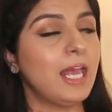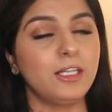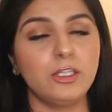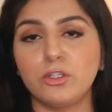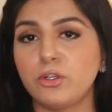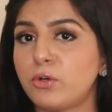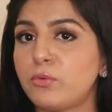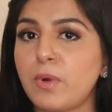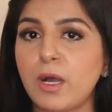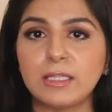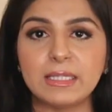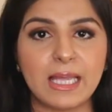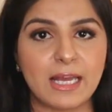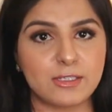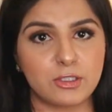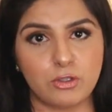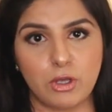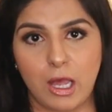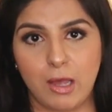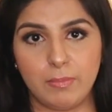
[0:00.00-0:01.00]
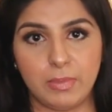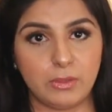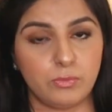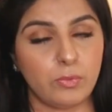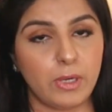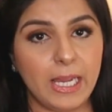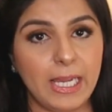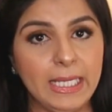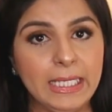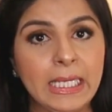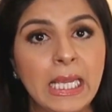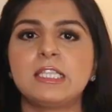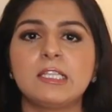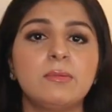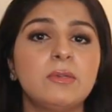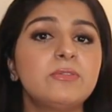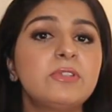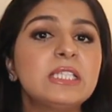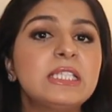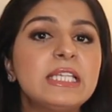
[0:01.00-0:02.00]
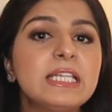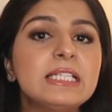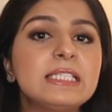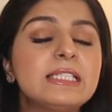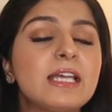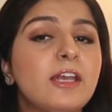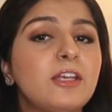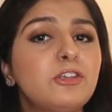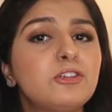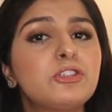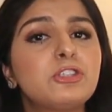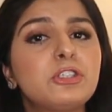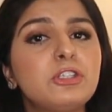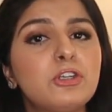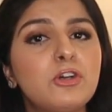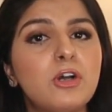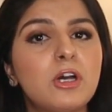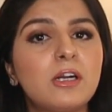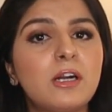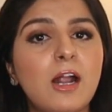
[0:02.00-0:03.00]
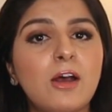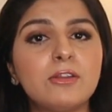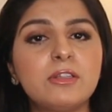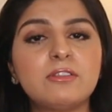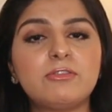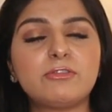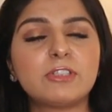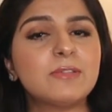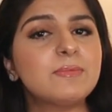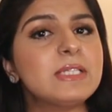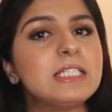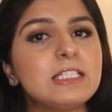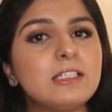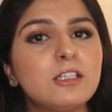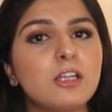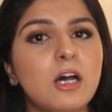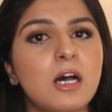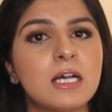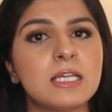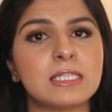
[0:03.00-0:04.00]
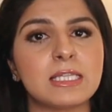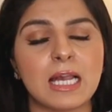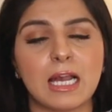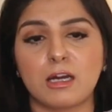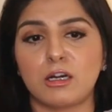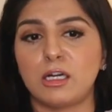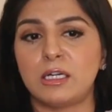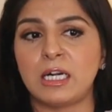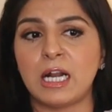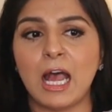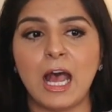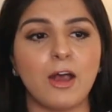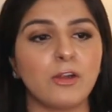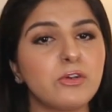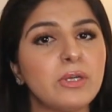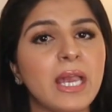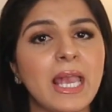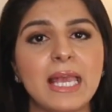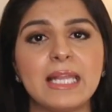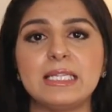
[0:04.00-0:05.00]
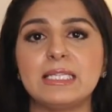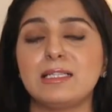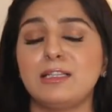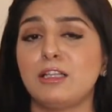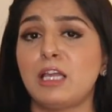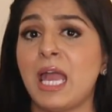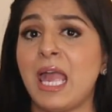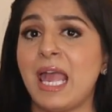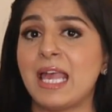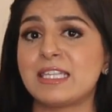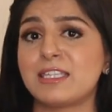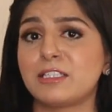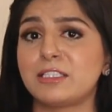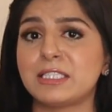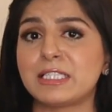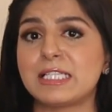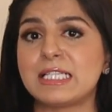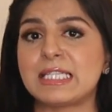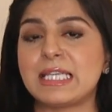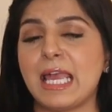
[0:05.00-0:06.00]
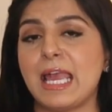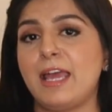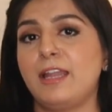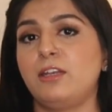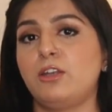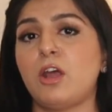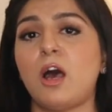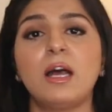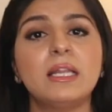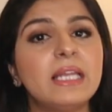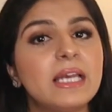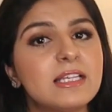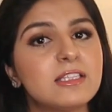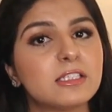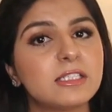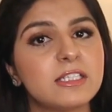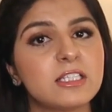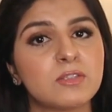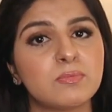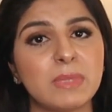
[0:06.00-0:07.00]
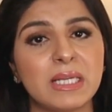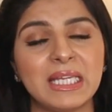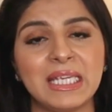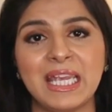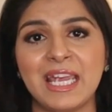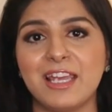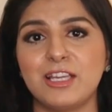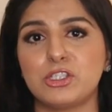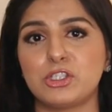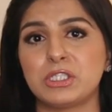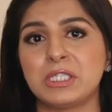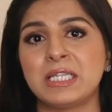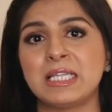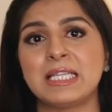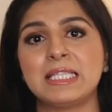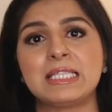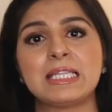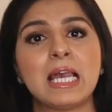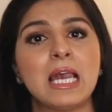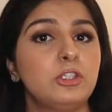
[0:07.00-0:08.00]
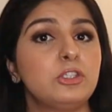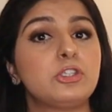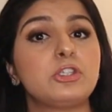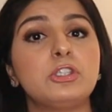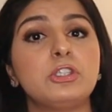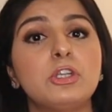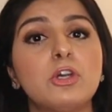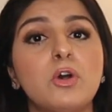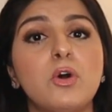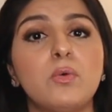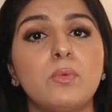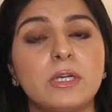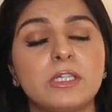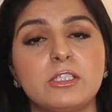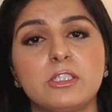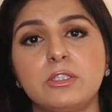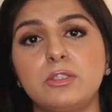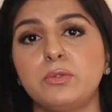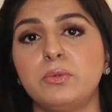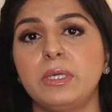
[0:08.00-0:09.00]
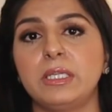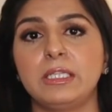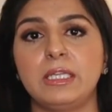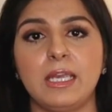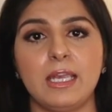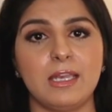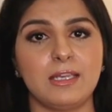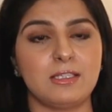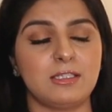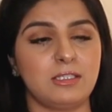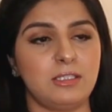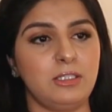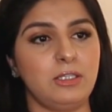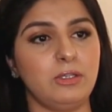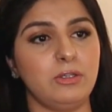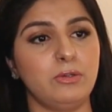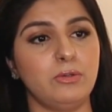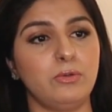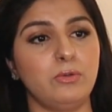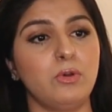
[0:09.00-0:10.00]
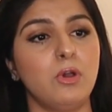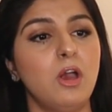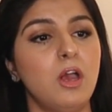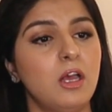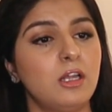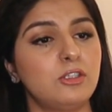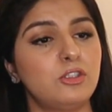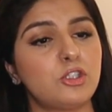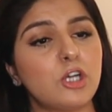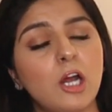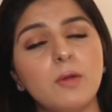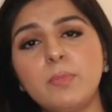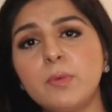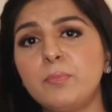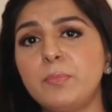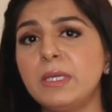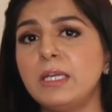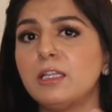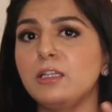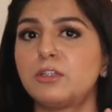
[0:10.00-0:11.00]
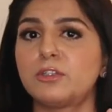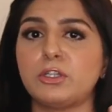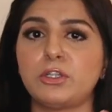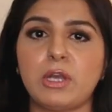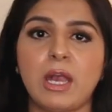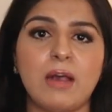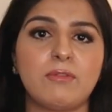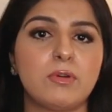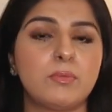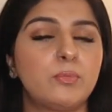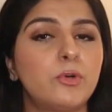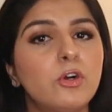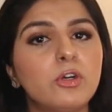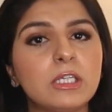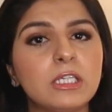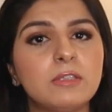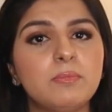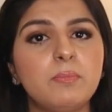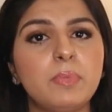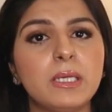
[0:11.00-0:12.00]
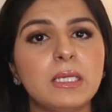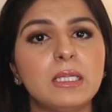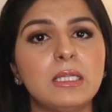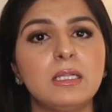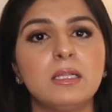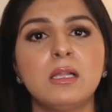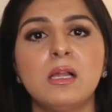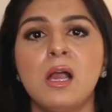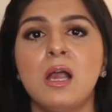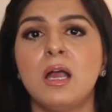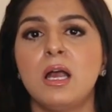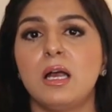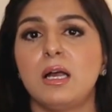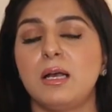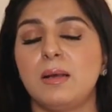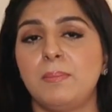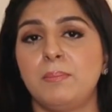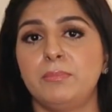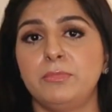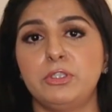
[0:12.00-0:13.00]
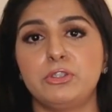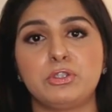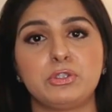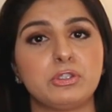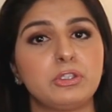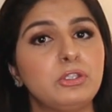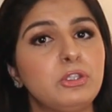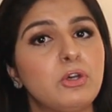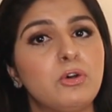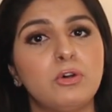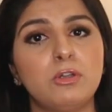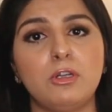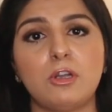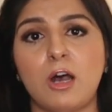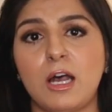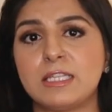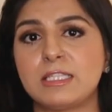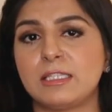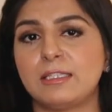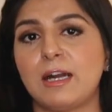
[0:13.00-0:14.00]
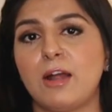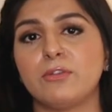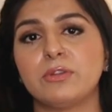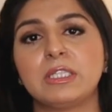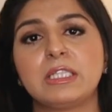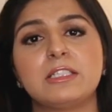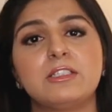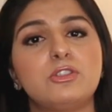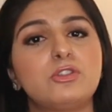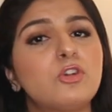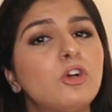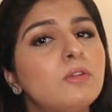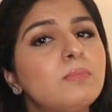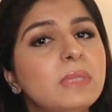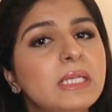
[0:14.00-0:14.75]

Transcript: and you don't want that to happen, right? Some of the things that you should know around the pharmacy laws are how to handle hazardous and non-hazardous medications. You should know what to do in case you drop a pill or you have a broken pill. You should know laws around the control